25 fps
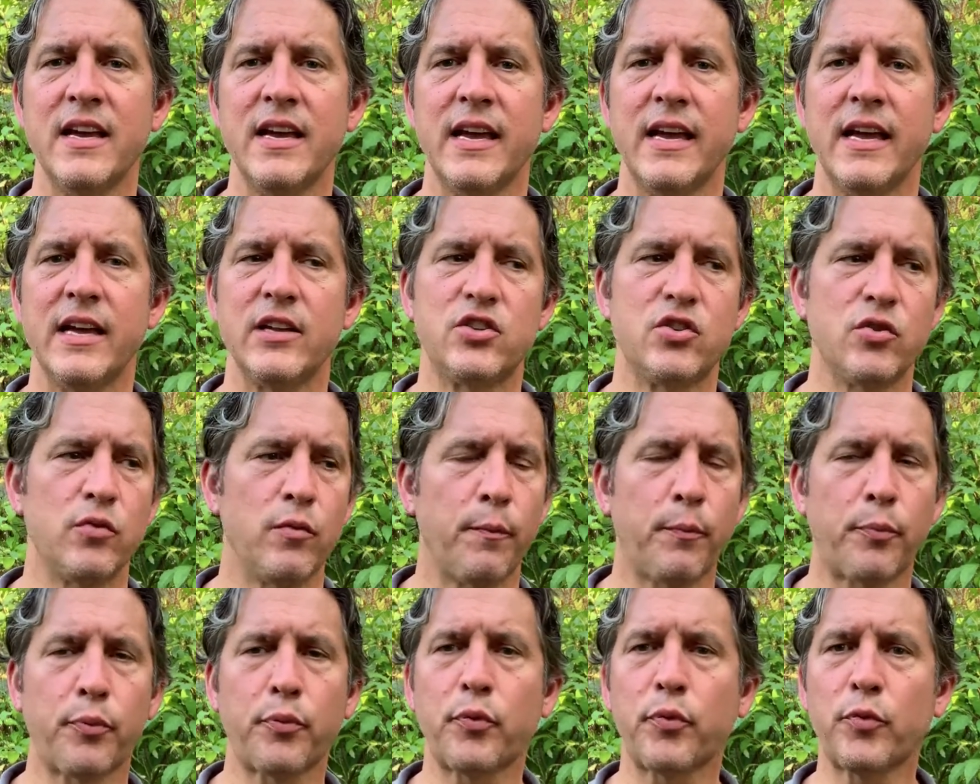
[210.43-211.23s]
and to
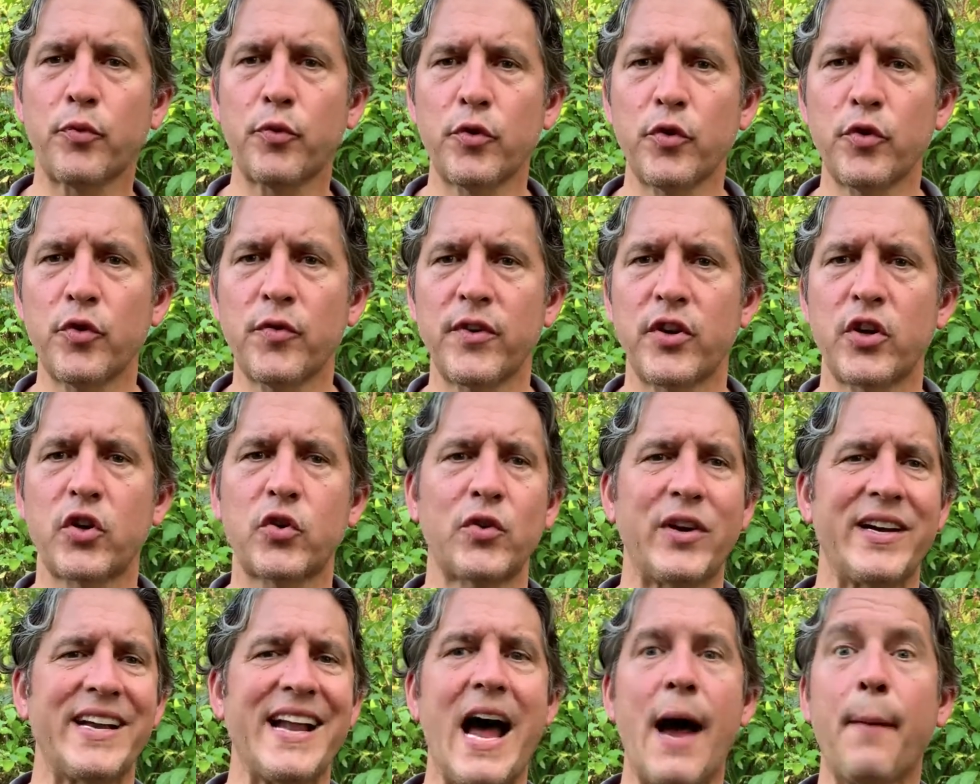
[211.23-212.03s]
improve and
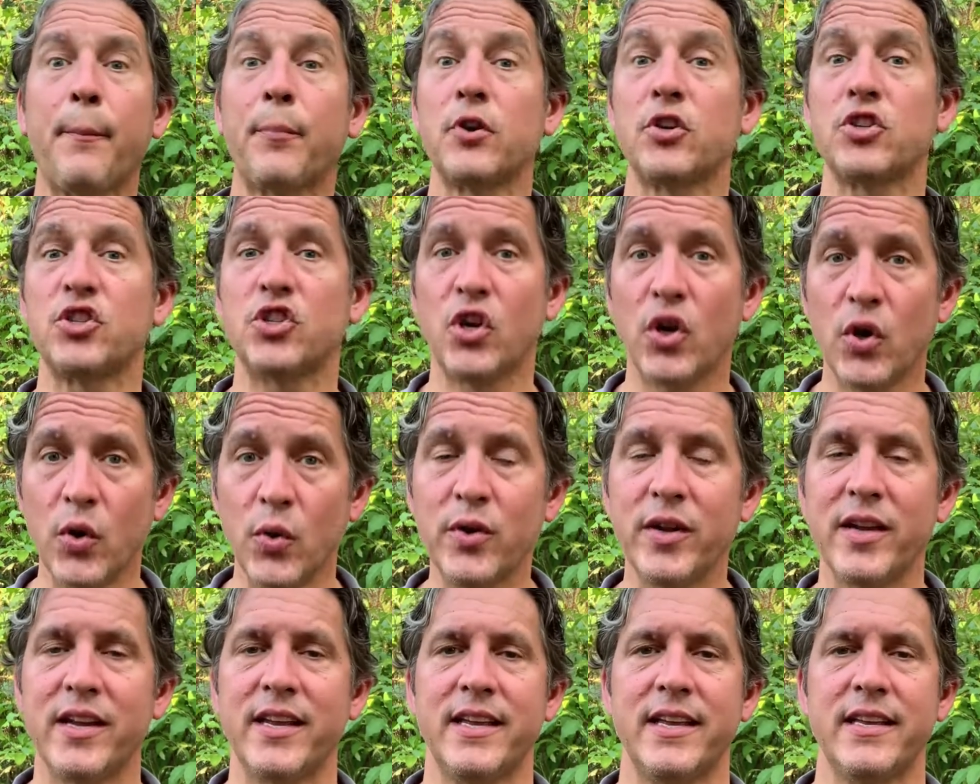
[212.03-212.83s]
create
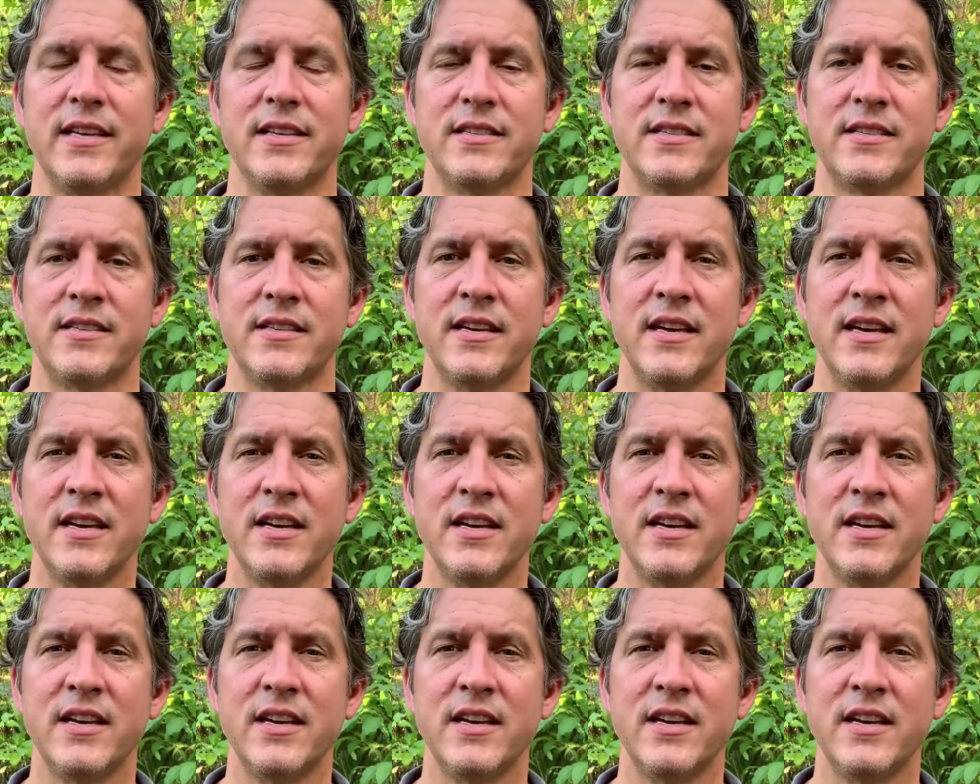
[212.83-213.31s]
opportunities.